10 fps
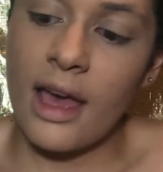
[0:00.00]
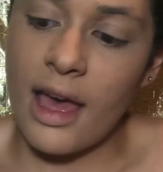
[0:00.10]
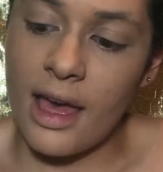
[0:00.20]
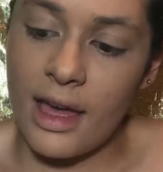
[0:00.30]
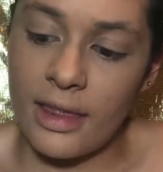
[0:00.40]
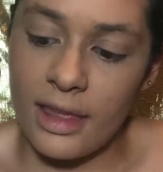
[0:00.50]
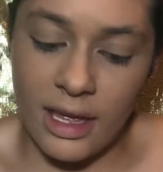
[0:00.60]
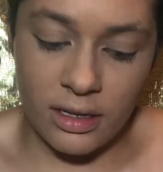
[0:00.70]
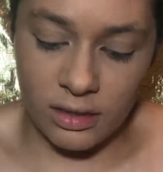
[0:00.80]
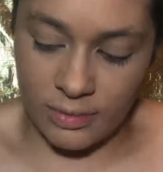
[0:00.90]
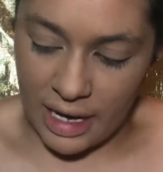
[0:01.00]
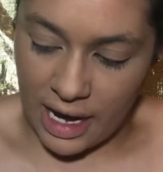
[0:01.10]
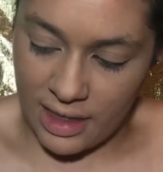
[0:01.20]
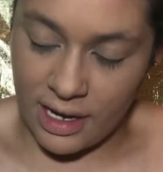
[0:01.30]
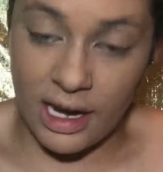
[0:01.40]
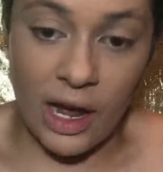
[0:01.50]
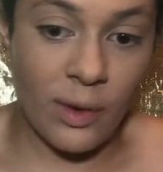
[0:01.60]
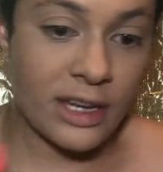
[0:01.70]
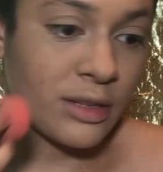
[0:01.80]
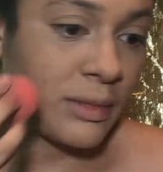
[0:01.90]
And then, oh my God, I think I got
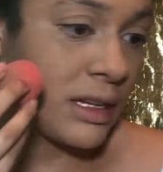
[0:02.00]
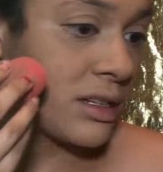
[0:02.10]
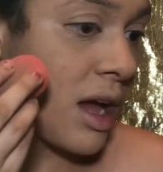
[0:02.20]
way too much.